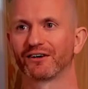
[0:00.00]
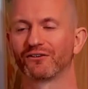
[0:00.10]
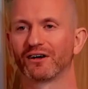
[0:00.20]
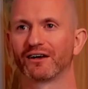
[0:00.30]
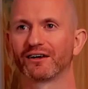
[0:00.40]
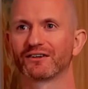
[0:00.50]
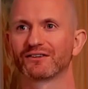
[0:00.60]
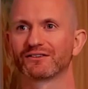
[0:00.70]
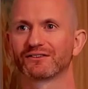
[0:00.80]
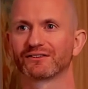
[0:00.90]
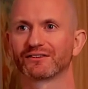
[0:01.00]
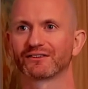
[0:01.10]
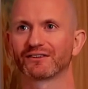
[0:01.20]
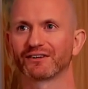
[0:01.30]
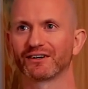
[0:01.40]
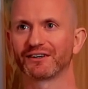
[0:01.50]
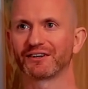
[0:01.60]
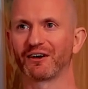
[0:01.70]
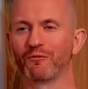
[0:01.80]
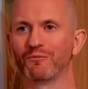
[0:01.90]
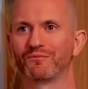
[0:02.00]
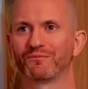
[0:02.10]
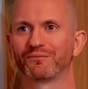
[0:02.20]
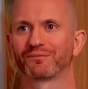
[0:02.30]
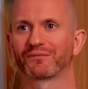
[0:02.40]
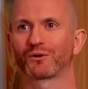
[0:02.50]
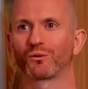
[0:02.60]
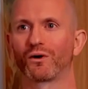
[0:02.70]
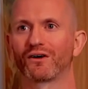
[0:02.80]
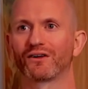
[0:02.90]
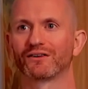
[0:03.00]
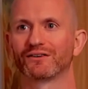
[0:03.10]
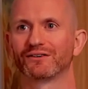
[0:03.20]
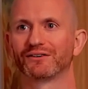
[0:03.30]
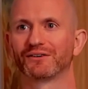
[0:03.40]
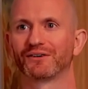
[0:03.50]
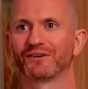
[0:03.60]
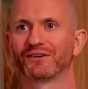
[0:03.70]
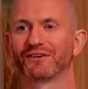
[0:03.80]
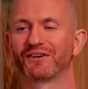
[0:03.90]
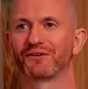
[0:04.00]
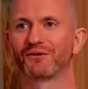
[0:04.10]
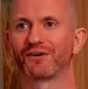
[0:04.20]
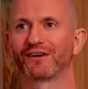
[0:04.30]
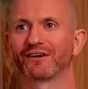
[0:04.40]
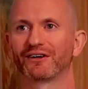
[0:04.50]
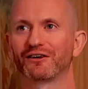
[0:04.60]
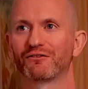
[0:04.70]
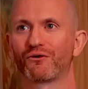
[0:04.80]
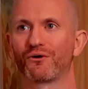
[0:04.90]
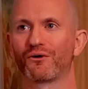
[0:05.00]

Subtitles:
Relax. And again. 1, 3, 4,